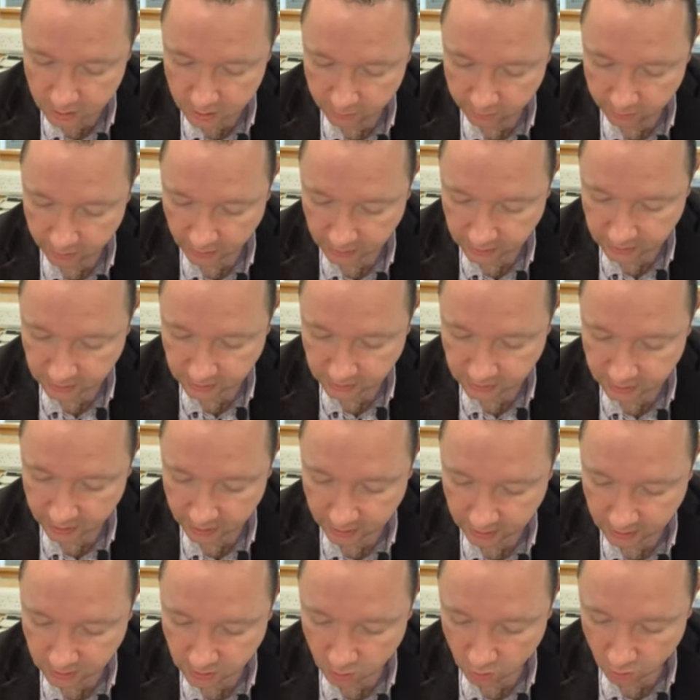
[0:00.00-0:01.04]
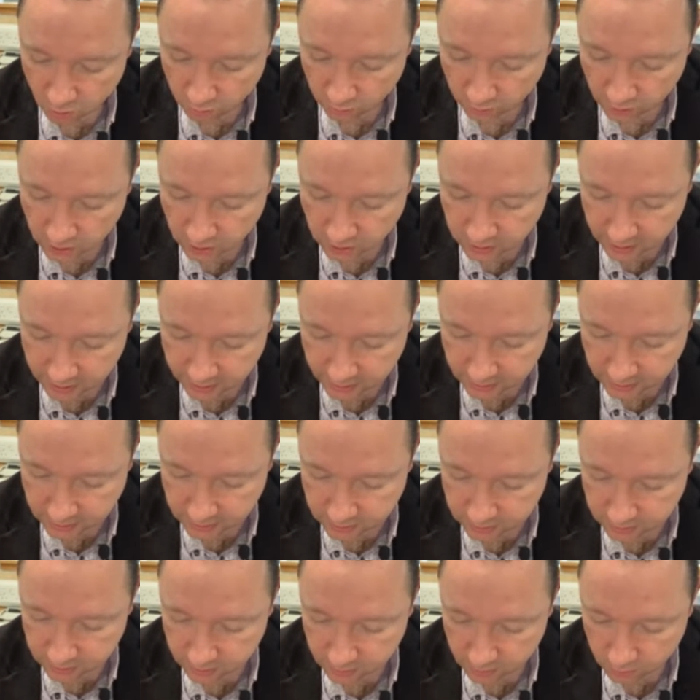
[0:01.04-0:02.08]
That's 6 over
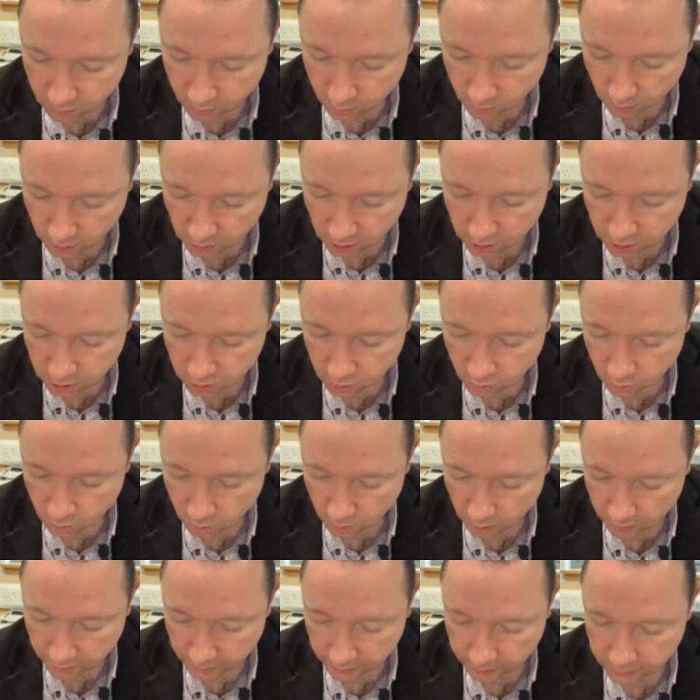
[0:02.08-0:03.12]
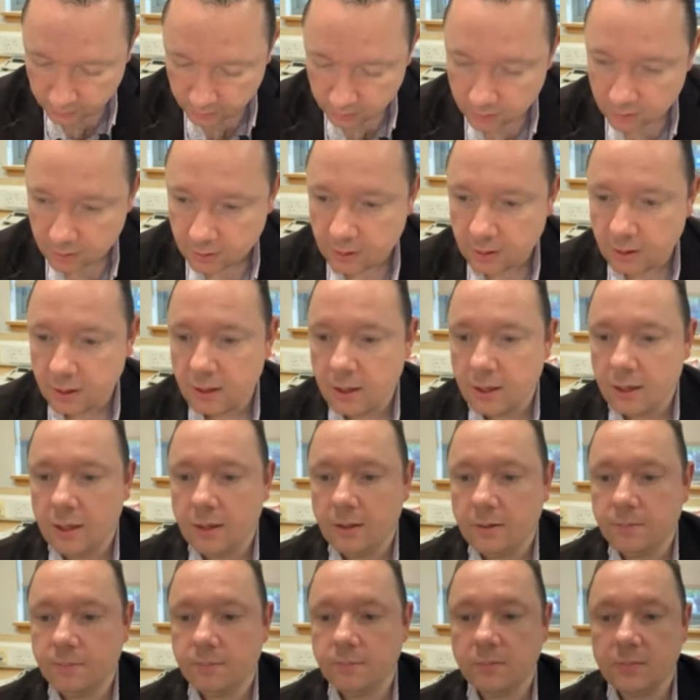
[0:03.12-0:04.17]
6, which is 1.
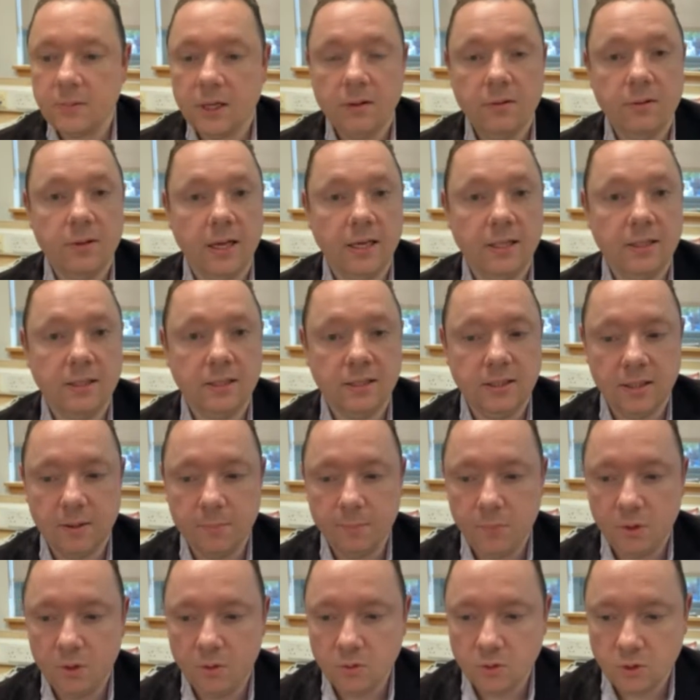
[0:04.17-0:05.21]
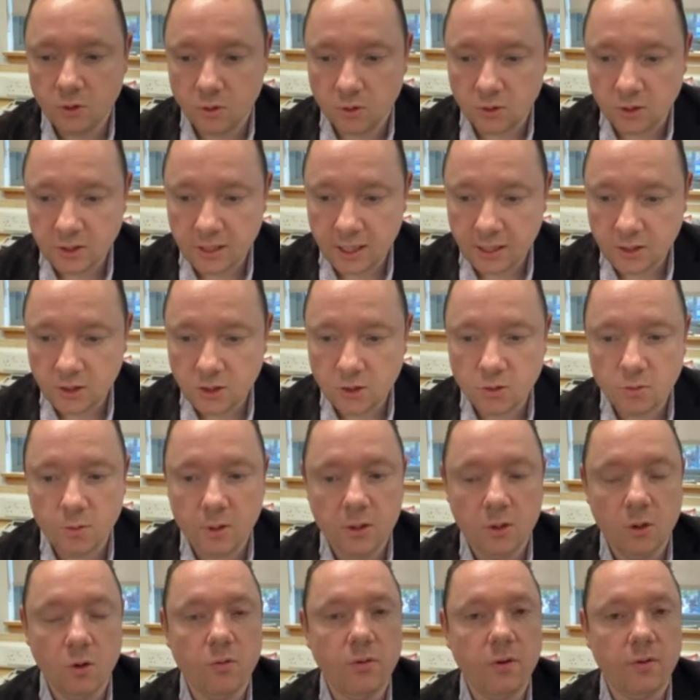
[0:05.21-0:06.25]
Nice and simple. So since we
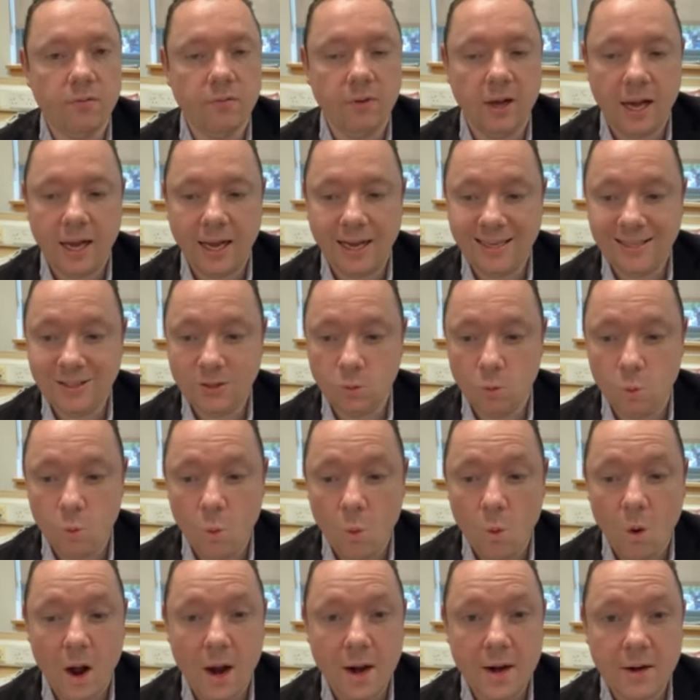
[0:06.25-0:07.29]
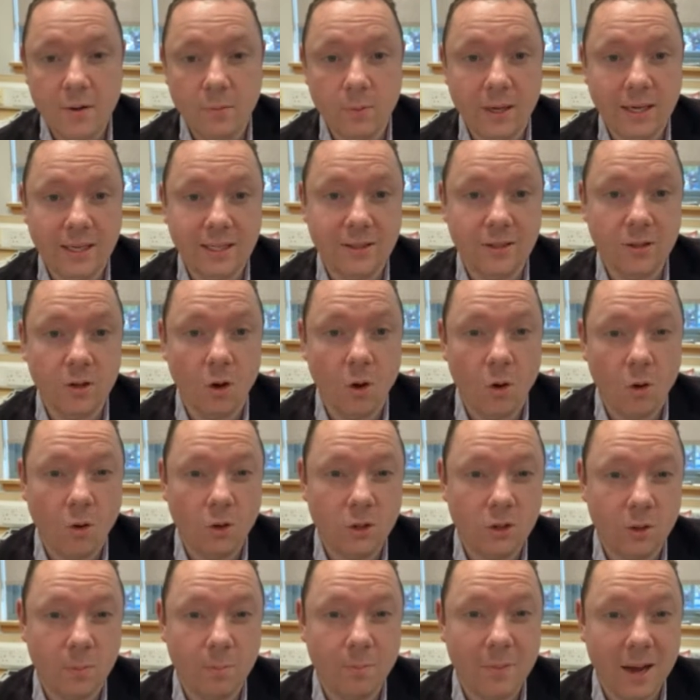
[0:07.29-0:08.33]
know that that is 1, we can
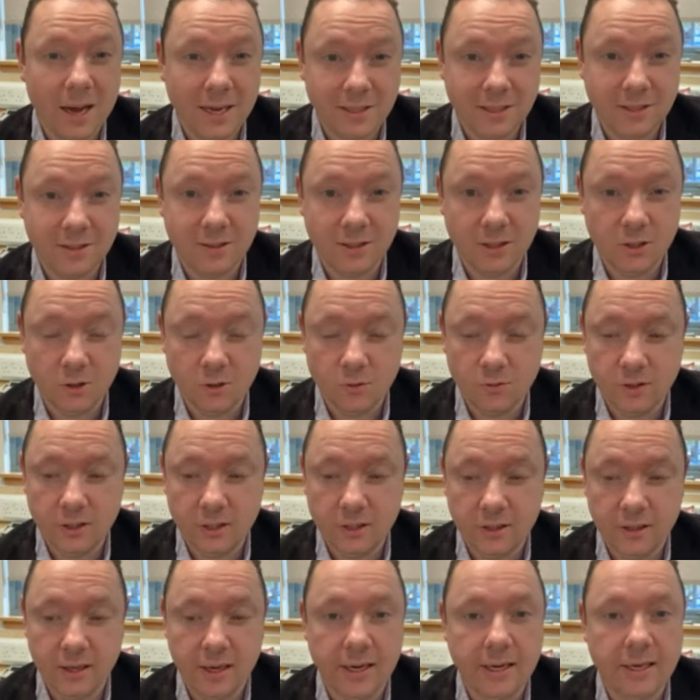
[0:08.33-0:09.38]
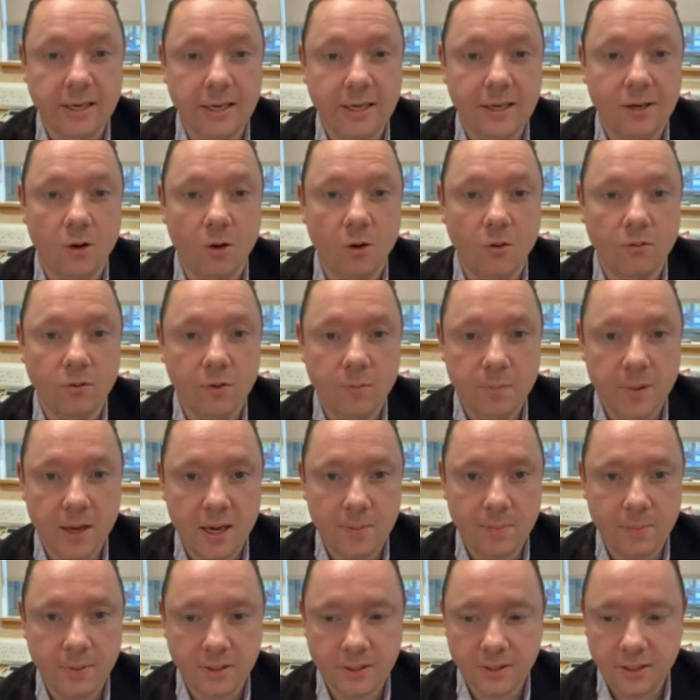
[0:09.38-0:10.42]
automatically know the gradient of the
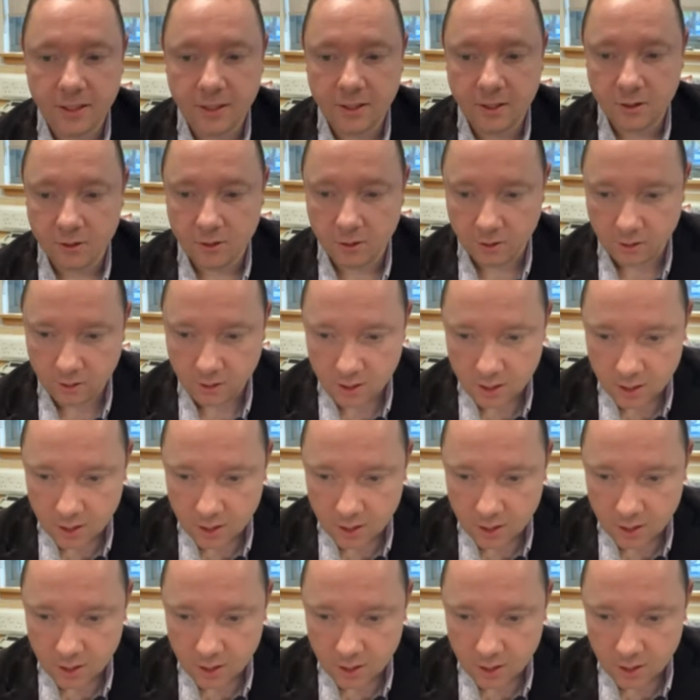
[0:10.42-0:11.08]
perpendicular.